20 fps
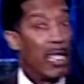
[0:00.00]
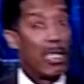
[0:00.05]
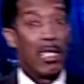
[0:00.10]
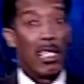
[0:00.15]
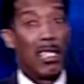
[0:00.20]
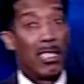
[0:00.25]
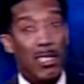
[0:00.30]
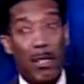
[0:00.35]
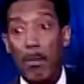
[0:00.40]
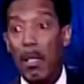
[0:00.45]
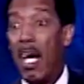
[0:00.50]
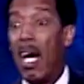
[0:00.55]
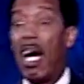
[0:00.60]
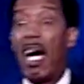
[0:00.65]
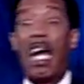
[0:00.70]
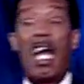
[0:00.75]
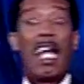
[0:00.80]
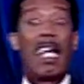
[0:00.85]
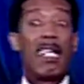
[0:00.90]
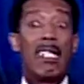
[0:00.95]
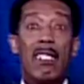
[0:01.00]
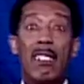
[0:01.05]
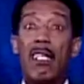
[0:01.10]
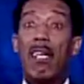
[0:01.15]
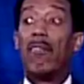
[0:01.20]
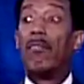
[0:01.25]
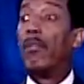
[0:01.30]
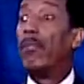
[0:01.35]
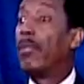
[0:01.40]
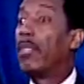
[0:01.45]
I tell you something? I ain't
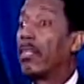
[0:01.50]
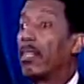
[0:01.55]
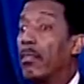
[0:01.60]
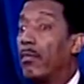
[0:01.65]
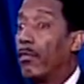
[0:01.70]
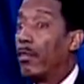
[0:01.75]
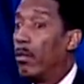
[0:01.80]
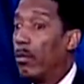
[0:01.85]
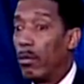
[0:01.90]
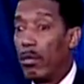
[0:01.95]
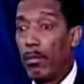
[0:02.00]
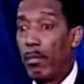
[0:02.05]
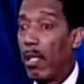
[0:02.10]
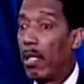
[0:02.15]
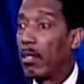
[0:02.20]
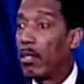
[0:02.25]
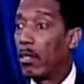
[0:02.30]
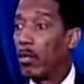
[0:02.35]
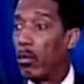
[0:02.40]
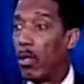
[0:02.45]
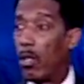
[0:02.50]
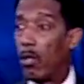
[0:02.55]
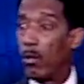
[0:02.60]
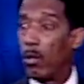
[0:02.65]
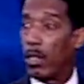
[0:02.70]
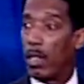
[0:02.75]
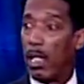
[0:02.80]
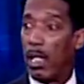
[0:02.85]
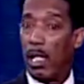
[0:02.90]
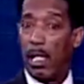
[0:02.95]
never been confused about this walk
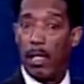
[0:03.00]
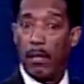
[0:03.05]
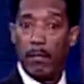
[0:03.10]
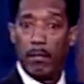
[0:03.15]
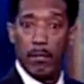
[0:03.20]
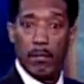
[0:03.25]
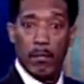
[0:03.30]
with God.